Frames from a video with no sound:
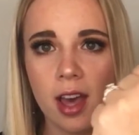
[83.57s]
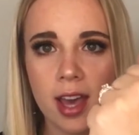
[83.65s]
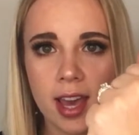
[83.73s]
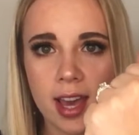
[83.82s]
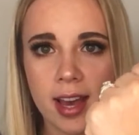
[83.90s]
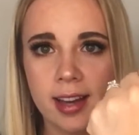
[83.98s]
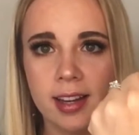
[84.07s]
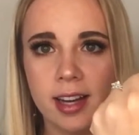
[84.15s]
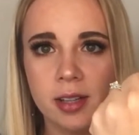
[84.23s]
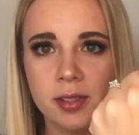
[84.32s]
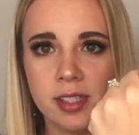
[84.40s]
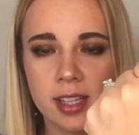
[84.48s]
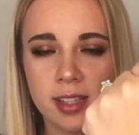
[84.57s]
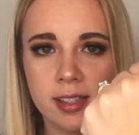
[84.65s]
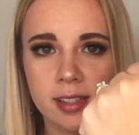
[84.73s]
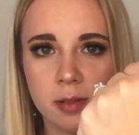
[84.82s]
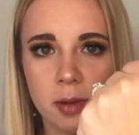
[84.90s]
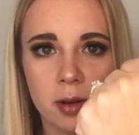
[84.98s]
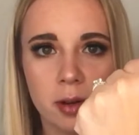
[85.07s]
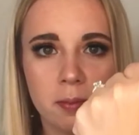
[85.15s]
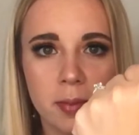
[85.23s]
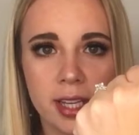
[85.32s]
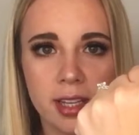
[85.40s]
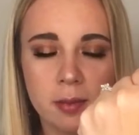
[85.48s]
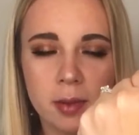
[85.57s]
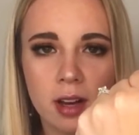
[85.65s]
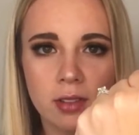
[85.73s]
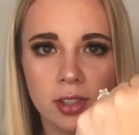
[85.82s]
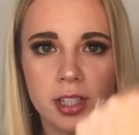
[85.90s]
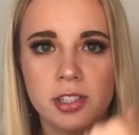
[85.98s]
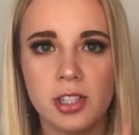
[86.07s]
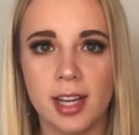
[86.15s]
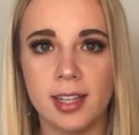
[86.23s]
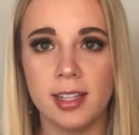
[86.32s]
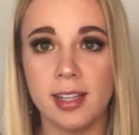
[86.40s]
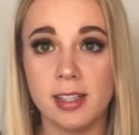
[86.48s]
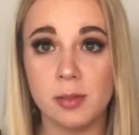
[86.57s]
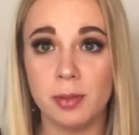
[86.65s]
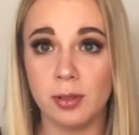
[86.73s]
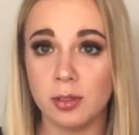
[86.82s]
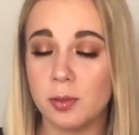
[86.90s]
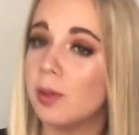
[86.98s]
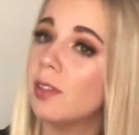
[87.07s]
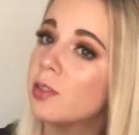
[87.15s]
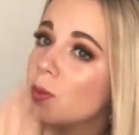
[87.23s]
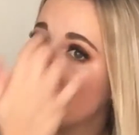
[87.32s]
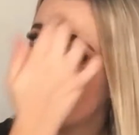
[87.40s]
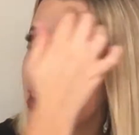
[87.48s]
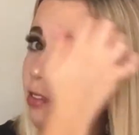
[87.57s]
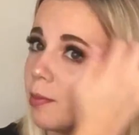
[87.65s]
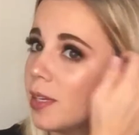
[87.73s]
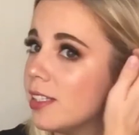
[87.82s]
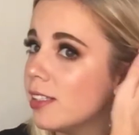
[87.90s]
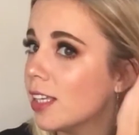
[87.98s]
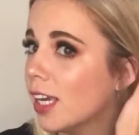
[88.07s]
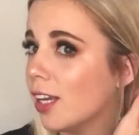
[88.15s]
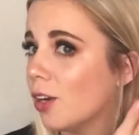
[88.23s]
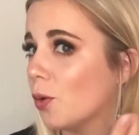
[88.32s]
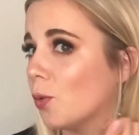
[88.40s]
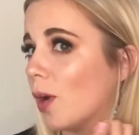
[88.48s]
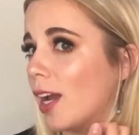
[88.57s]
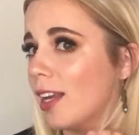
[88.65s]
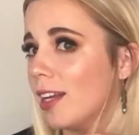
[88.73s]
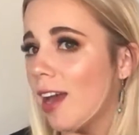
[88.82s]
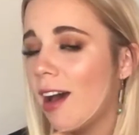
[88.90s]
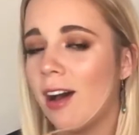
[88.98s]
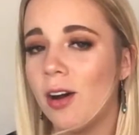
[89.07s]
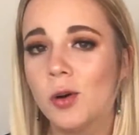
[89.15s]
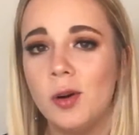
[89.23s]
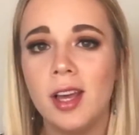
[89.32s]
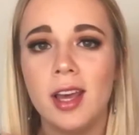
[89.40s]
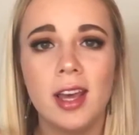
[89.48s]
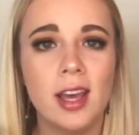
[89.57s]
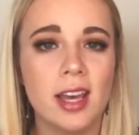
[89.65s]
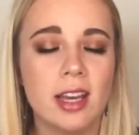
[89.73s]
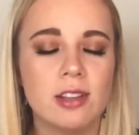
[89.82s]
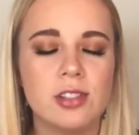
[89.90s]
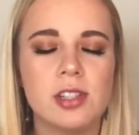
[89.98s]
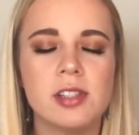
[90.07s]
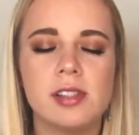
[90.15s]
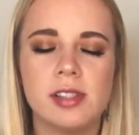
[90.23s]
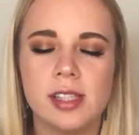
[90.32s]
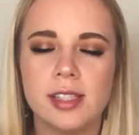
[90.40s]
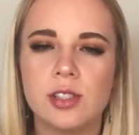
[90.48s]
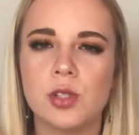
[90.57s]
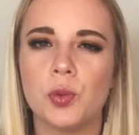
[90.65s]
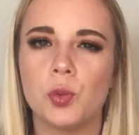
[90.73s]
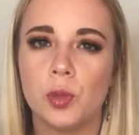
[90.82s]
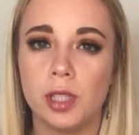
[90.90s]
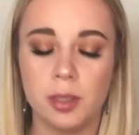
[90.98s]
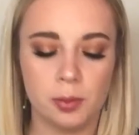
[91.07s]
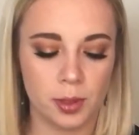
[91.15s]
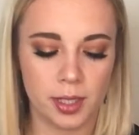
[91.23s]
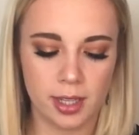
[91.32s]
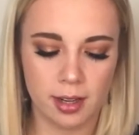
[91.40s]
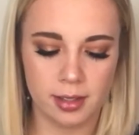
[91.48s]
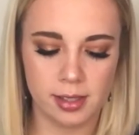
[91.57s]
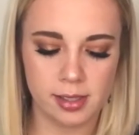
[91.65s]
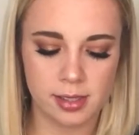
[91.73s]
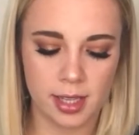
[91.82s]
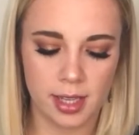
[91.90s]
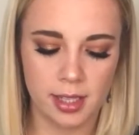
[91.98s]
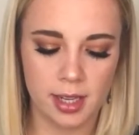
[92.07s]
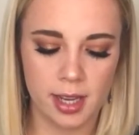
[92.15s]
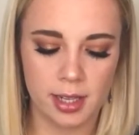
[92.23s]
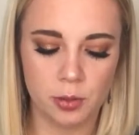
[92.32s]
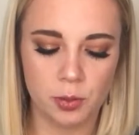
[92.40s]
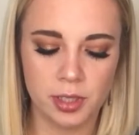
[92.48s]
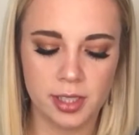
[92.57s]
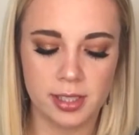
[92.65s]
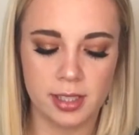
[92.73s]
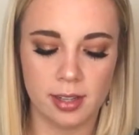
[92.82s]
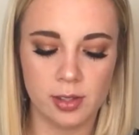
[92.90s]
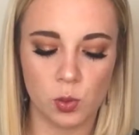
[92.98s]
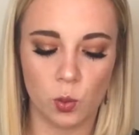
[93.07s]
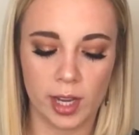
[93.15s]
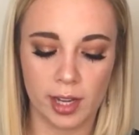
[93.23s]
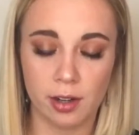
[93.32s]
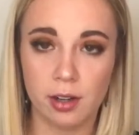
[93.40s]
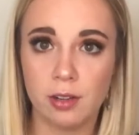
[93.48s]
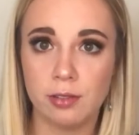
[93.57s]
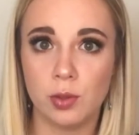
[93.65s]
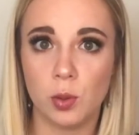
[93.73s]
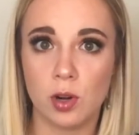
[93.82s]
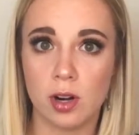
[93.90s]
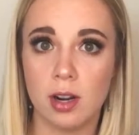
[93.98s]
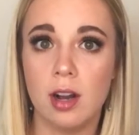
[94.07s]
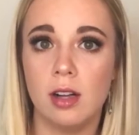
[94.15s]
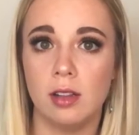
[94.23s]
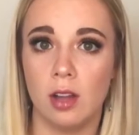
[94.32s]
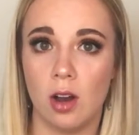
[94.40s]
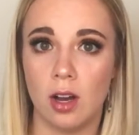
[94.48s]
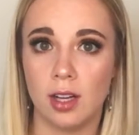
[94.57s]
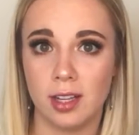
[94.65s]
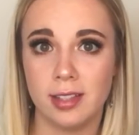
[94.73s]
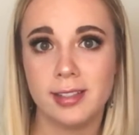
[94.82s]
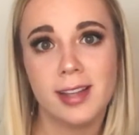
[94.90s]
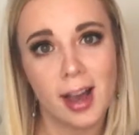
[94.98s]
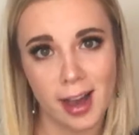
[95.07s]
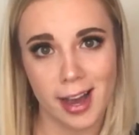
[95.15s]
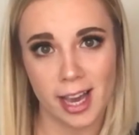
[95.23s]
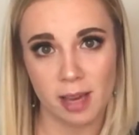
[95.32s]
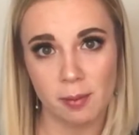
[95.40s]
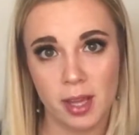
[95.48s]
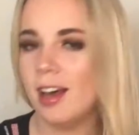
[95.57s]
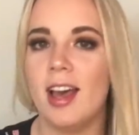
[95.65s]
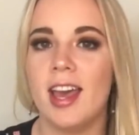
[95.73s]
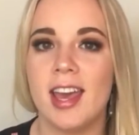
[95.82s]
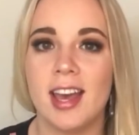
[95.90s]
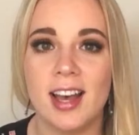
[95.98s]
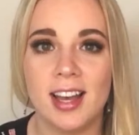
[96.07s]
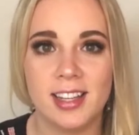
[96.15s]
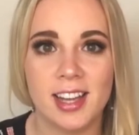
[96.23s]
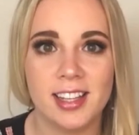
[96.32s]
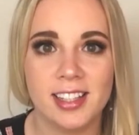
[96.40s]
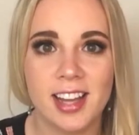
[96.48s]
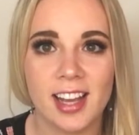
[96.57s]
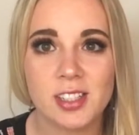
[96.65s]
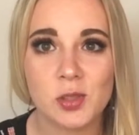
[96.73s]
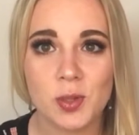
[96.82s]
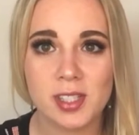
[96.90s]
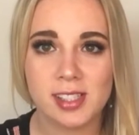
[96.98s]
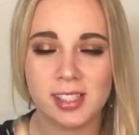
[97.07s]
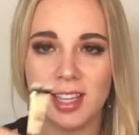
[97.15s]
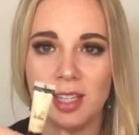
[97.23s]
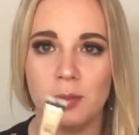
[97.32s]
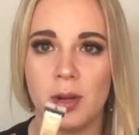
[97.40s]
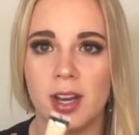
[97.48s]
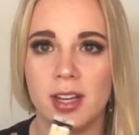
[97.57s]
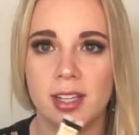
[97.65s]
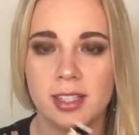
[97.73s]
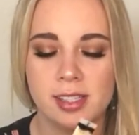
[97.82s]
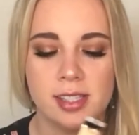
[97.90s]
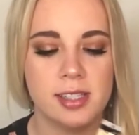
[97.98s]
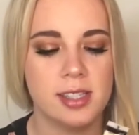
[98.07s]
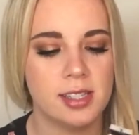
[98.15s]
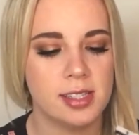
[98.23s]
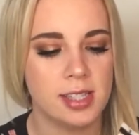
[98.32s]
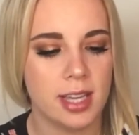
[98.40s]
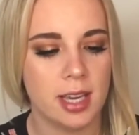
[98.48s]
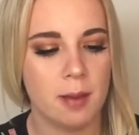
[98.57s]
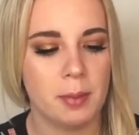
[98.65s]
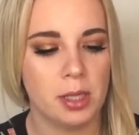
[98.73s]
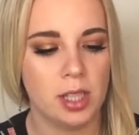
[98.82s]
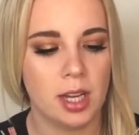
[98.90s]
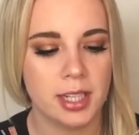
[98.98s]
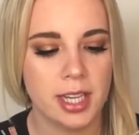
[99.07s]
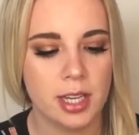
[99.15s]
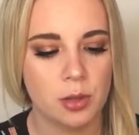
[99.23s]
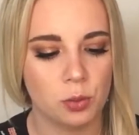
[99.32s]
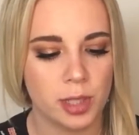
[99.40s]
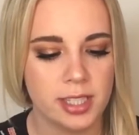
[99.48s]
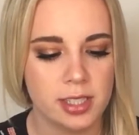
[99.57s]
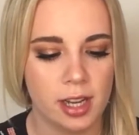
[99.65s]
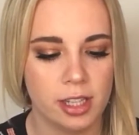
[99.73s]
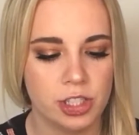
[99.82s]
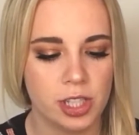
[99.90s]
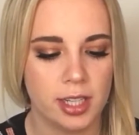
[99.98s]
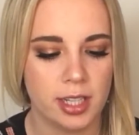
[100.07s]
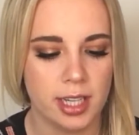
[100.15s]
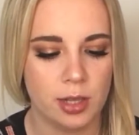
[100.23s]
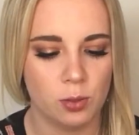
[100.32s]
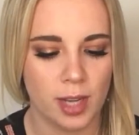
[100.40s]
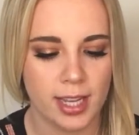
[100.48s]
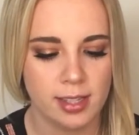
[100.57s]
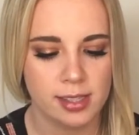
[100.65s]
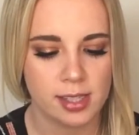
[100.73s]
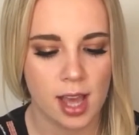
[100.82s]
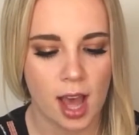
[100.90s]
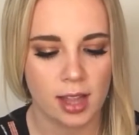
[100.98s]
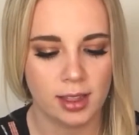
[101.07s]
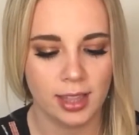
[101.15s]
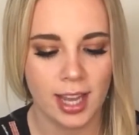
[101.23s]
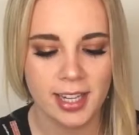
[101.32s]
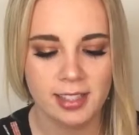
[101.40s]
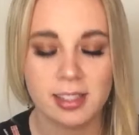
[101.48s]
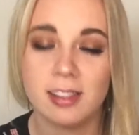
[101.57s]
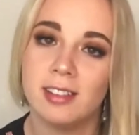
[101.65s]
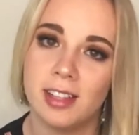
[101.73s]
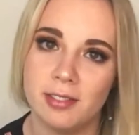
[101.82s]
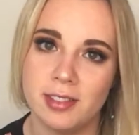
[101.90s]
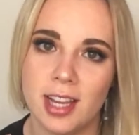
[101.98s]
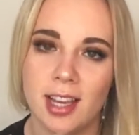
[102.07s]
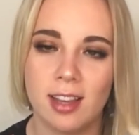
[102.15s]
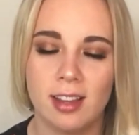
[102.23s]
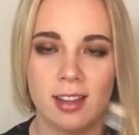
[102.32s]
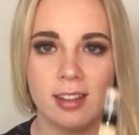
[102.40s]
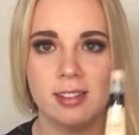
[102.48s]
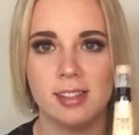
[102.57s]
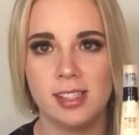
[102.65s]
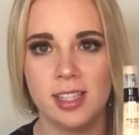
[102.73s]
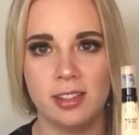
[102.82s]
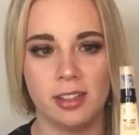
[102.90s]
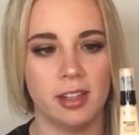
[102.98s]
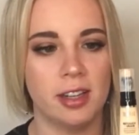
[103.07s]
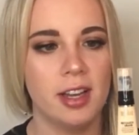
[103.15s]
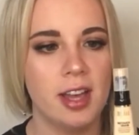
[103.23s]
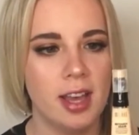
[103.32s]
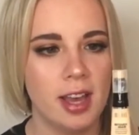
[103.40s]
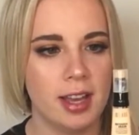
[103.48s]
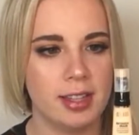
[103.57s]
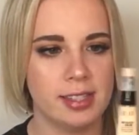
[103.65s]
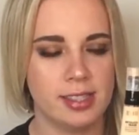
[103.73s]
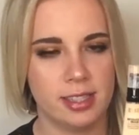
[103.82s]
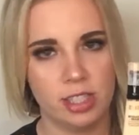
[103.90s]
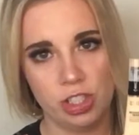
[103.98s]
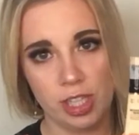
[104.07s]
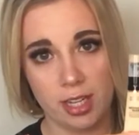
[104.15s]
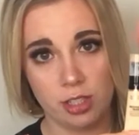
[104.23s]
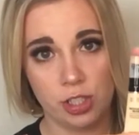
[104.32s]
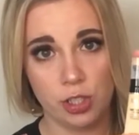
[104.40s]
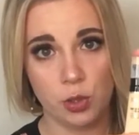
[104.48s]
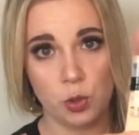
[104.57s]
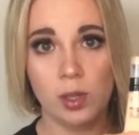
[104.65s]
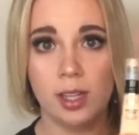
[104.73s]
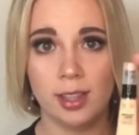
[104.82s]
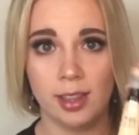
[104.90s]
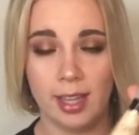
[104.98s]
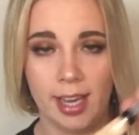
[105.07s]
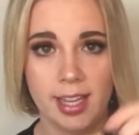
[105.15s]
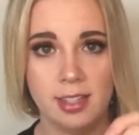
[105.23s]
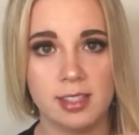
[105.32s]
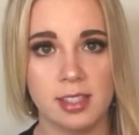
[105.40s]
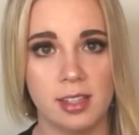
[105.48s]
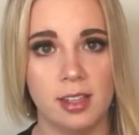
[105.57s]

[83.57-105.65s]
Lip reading: And I would say this is about a medium coverage, and it is buildable. It's what I have on my skin right now. It just sits really pretty on the skin, and it really does wear for a long time. And next with skin products, this is the Milani Retouch and Erase Light Lifting Concealer. And this is in the shade 2 Light.